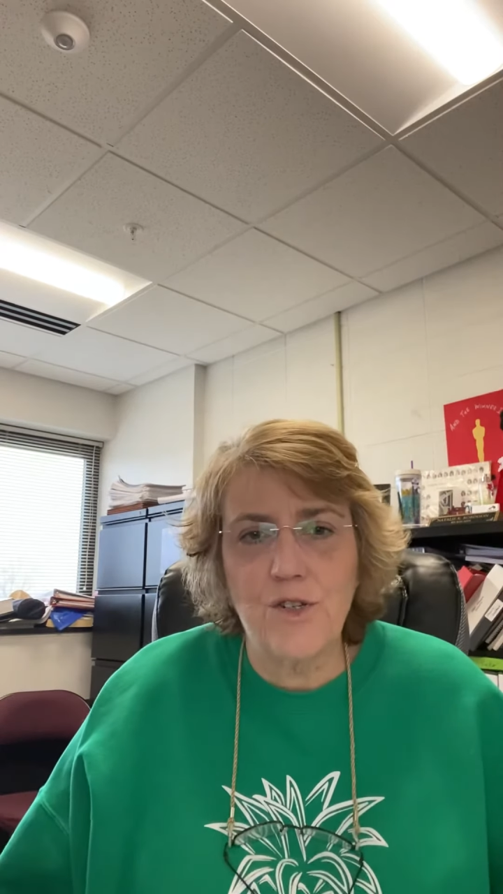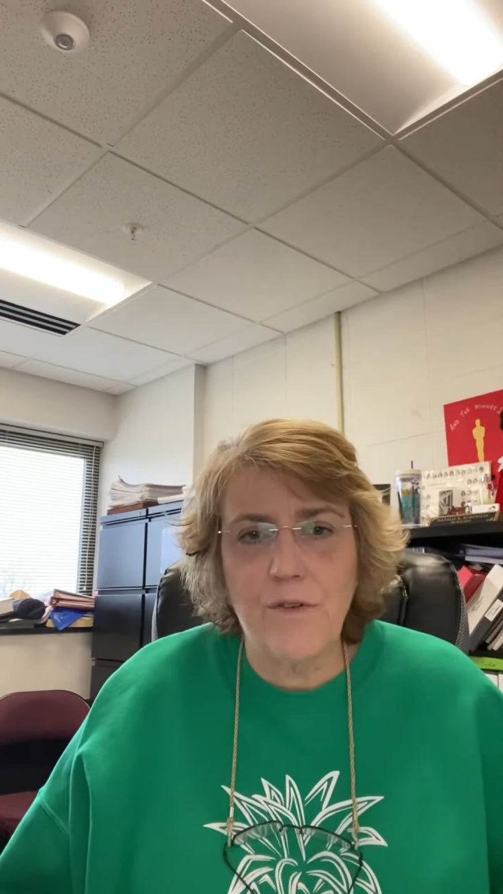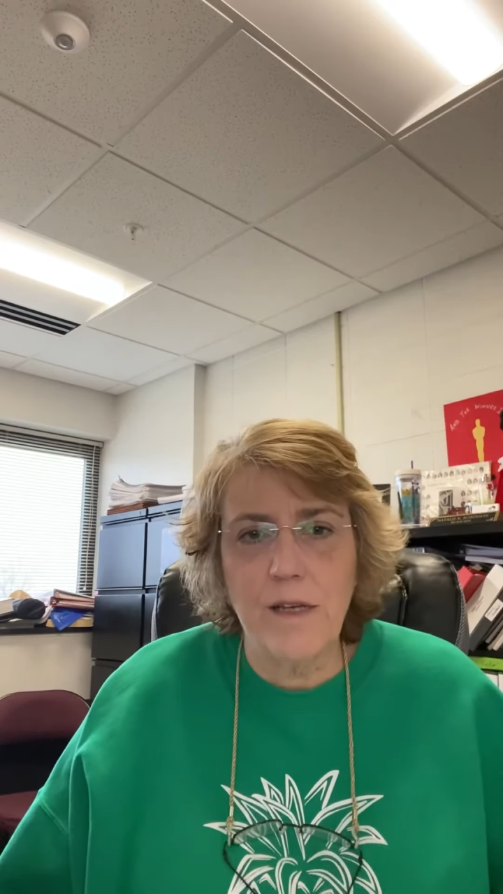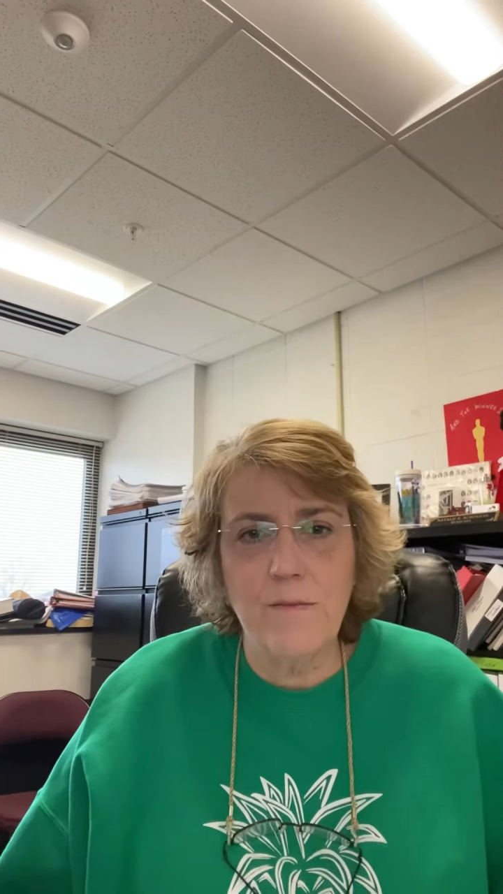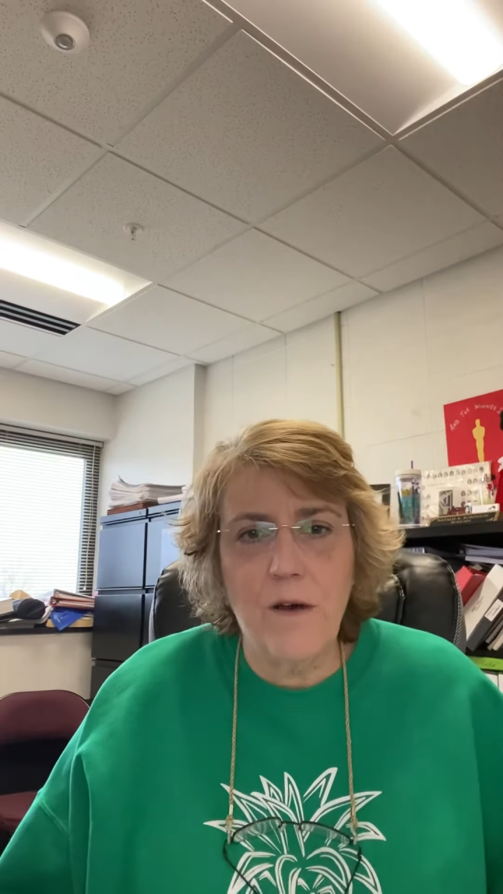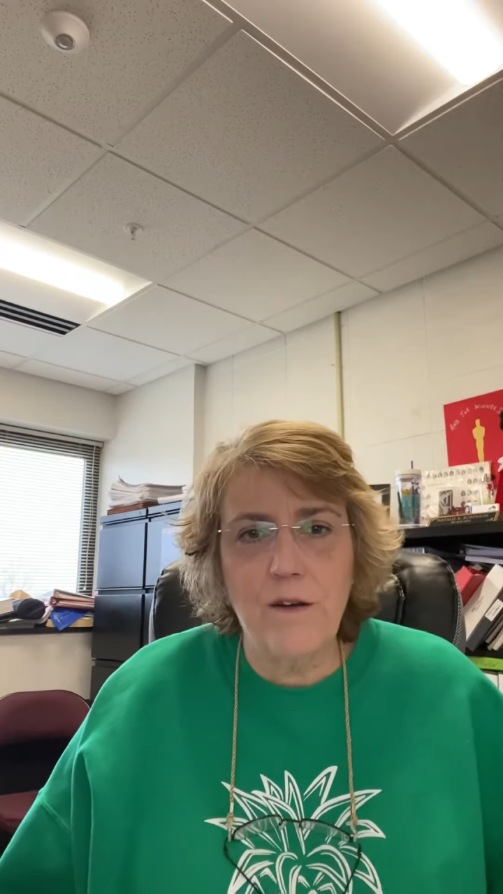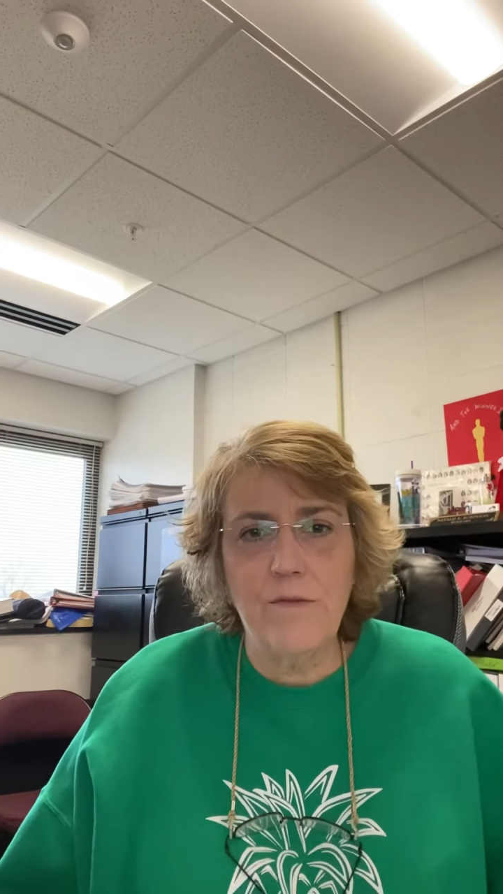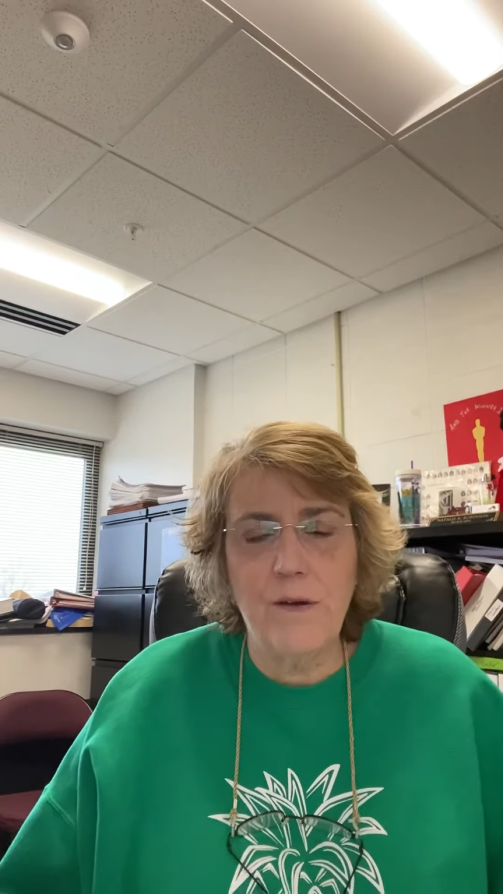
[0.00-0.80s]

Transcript: stress model